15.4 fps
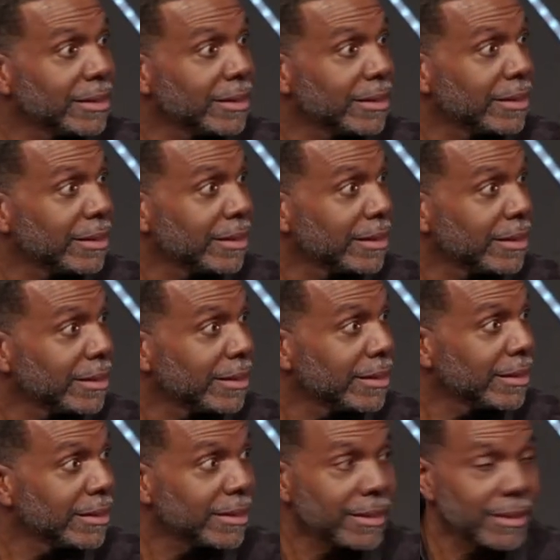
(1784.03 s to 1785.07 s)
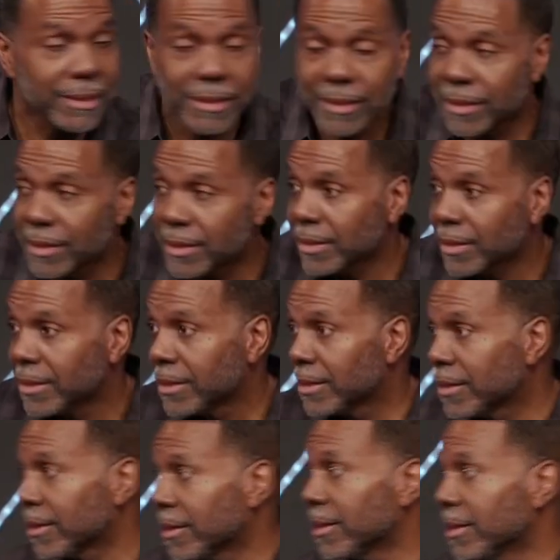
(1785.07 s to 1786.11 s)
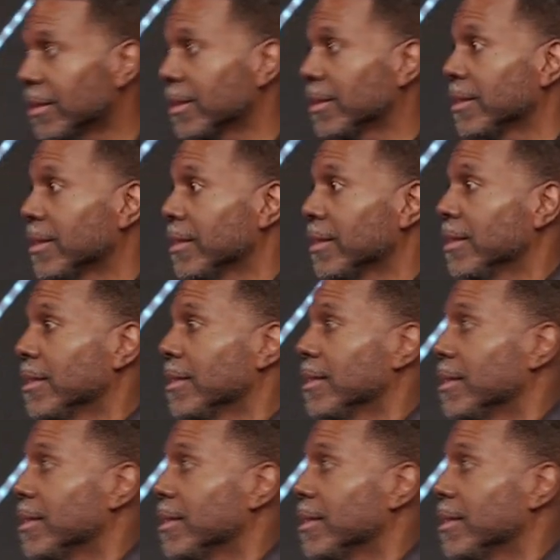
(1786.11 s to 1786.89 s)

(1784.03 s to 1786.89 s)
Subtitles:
Nothing is said.